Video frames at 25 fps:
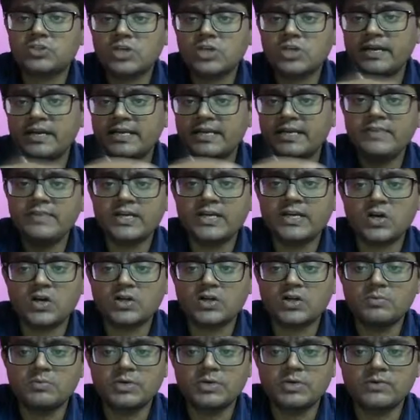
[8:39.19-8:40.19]
Already we have
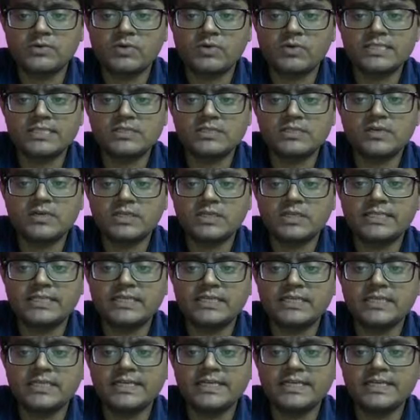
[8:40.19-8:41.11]
talked about it. What is the work done?